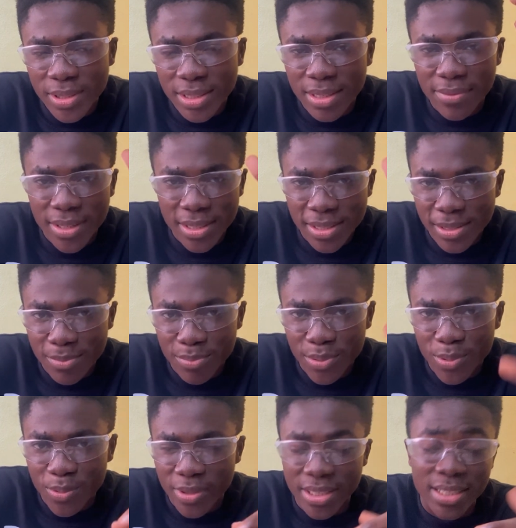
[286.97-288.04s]
in a very simple
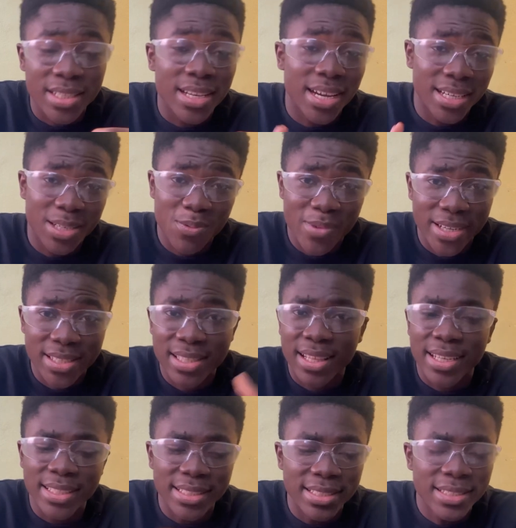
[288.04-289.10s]
way. It works
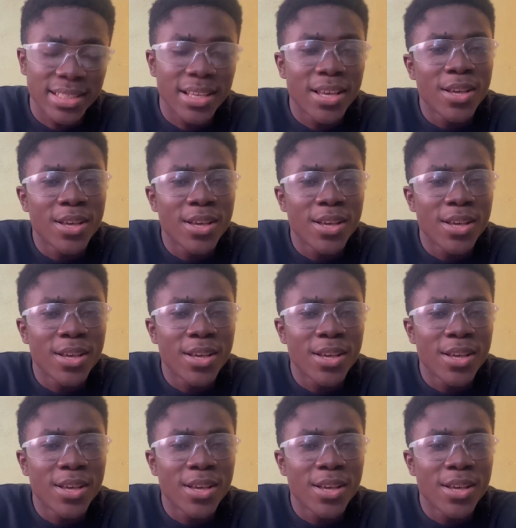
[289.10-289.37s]
like this.